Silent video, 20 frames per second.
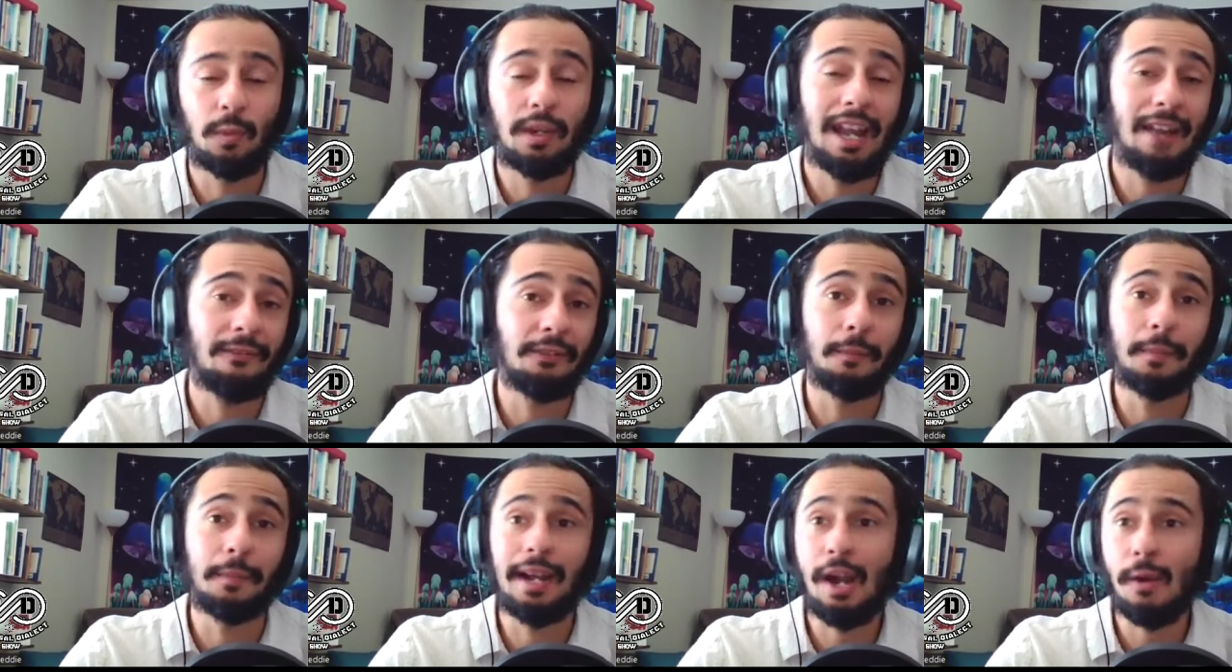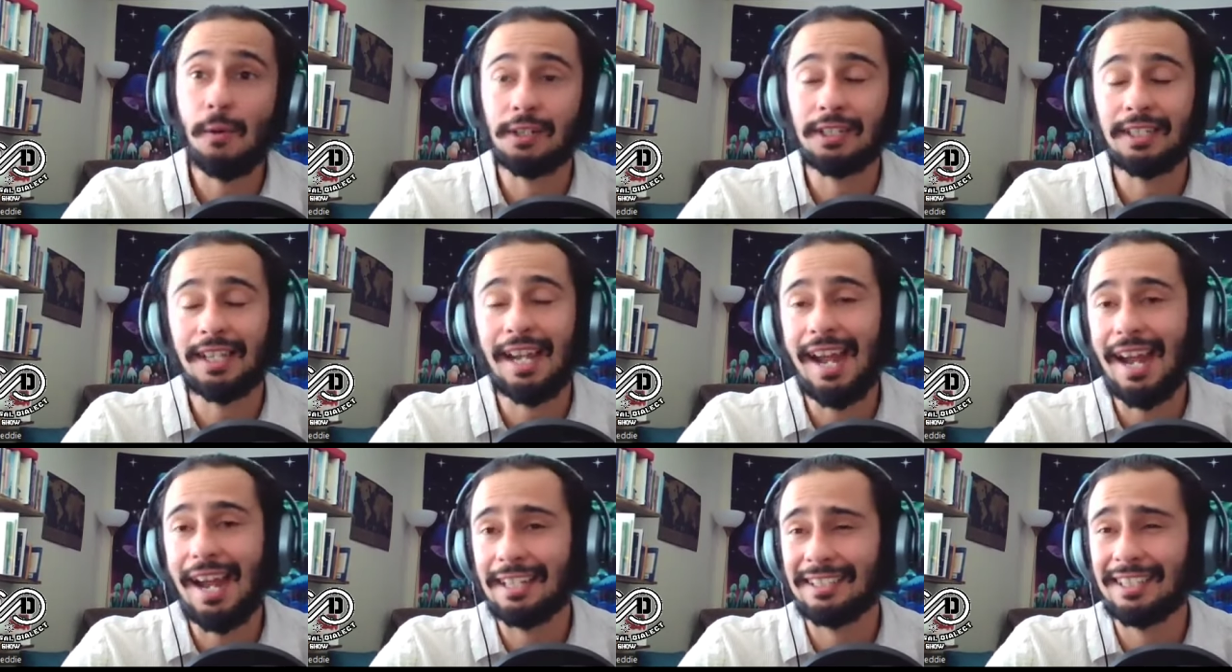We have the power to
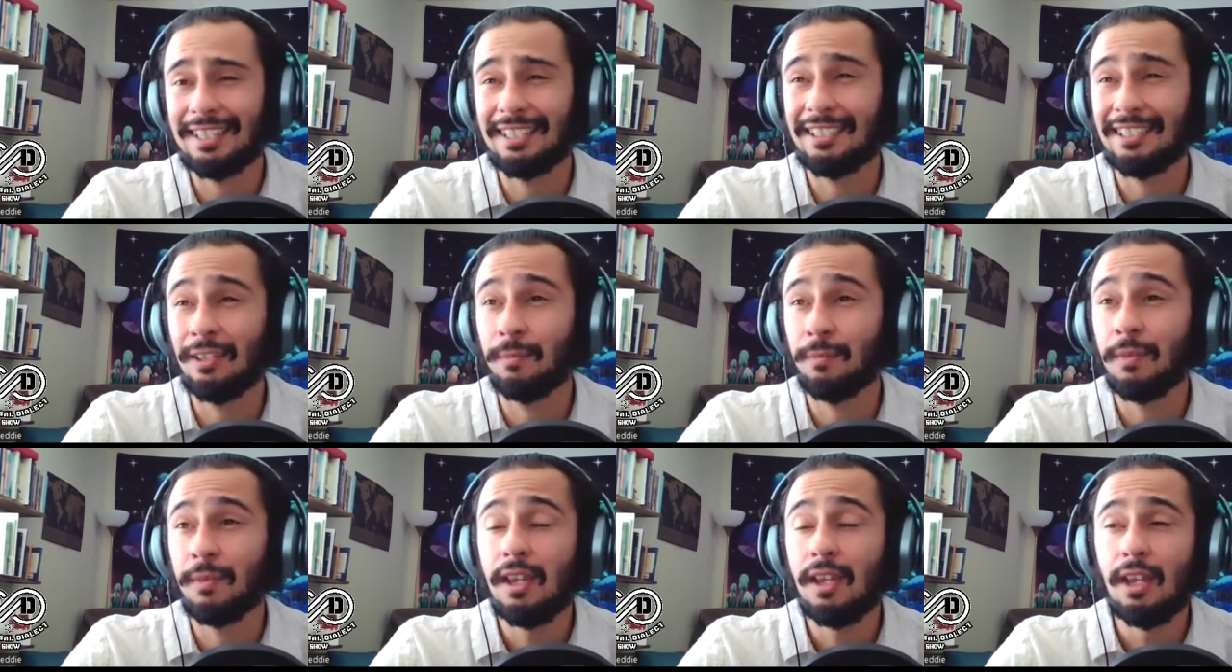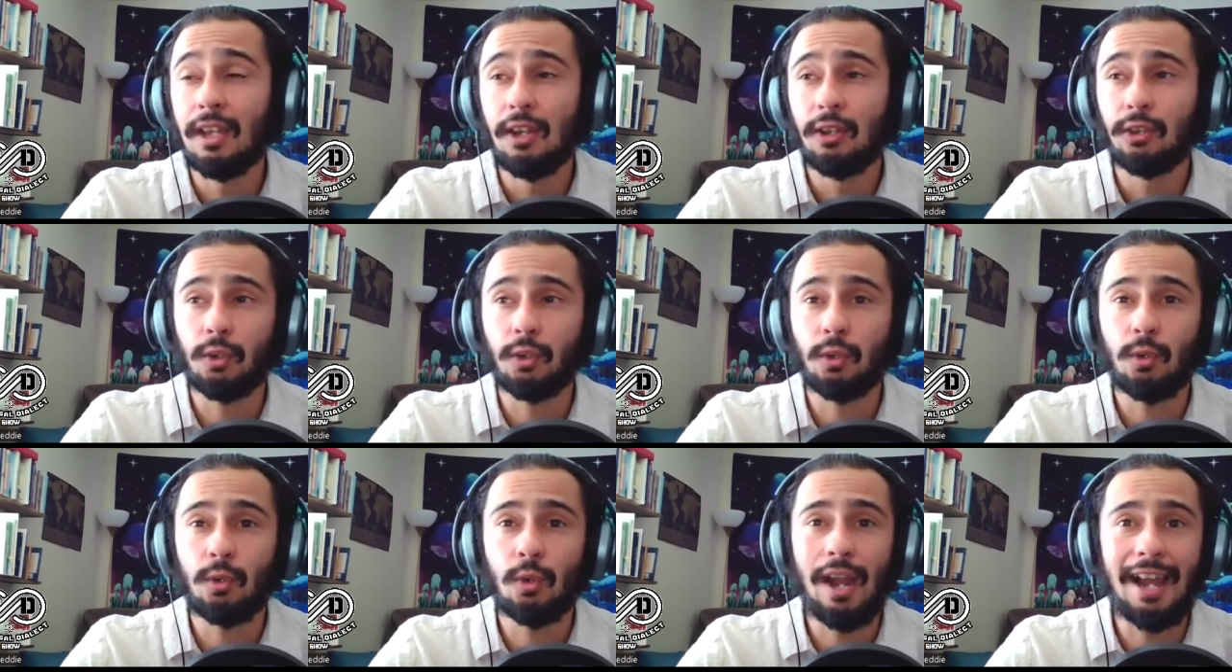access them
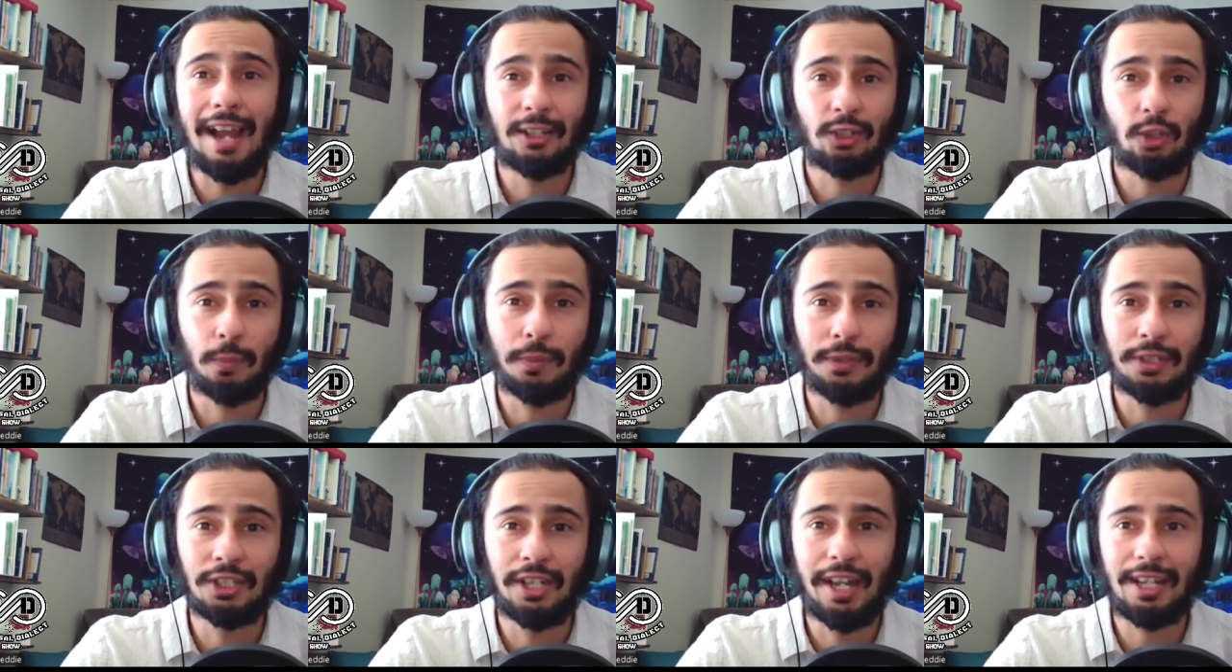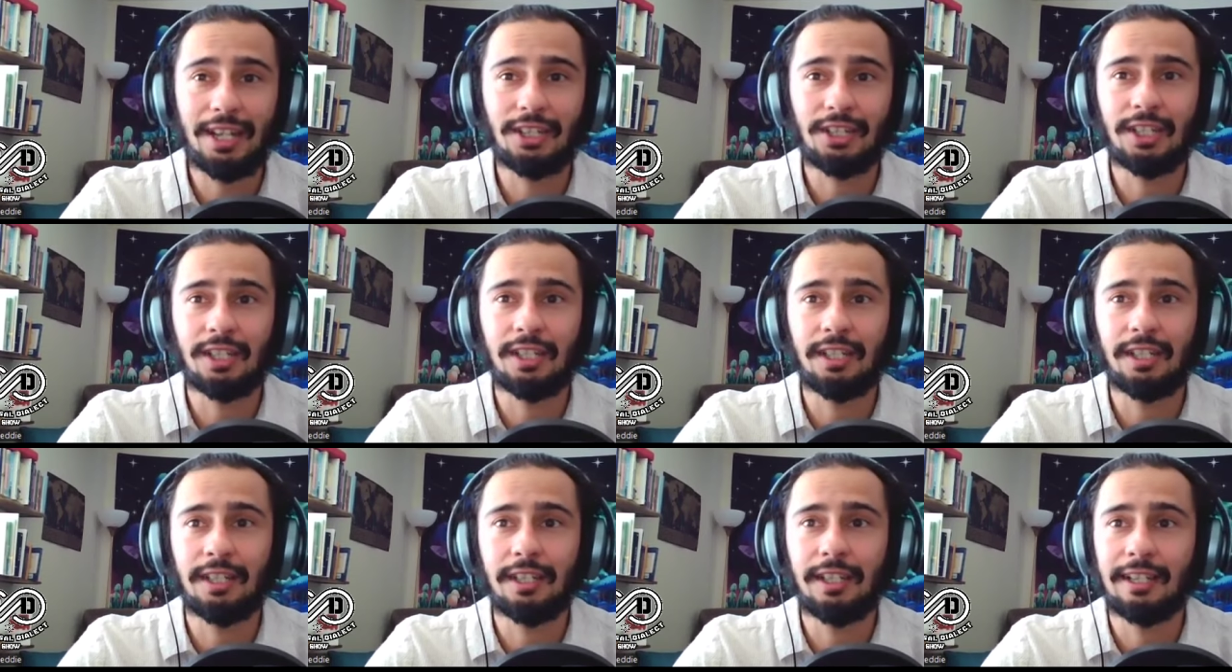through astral
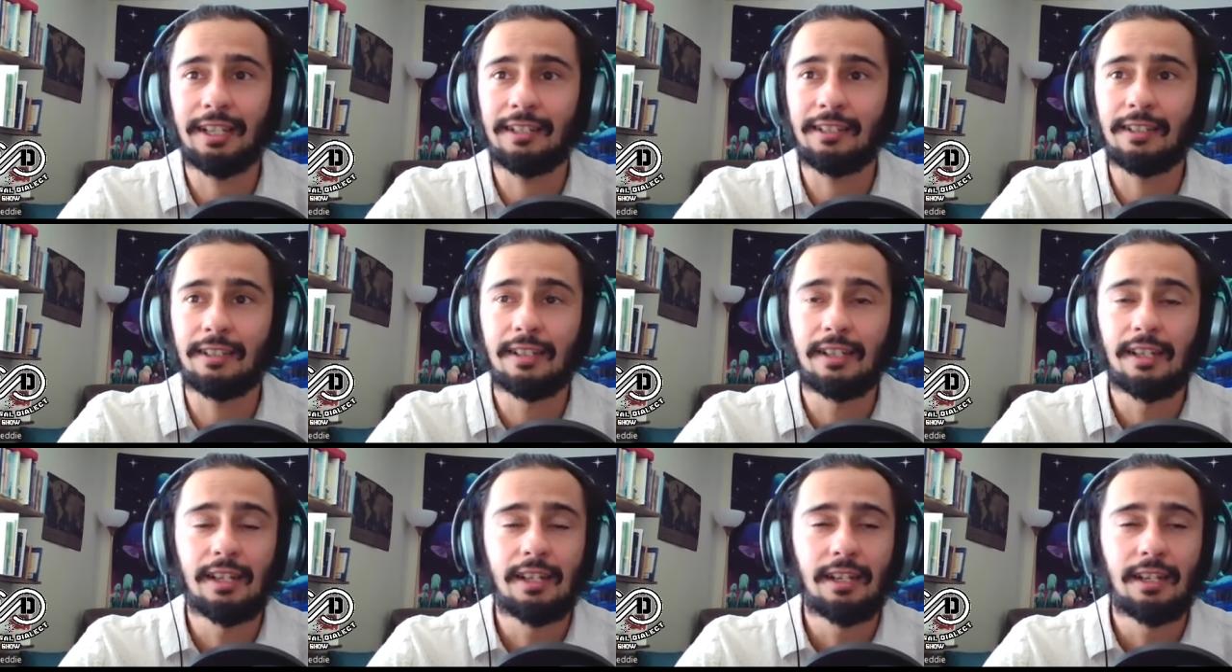projection and and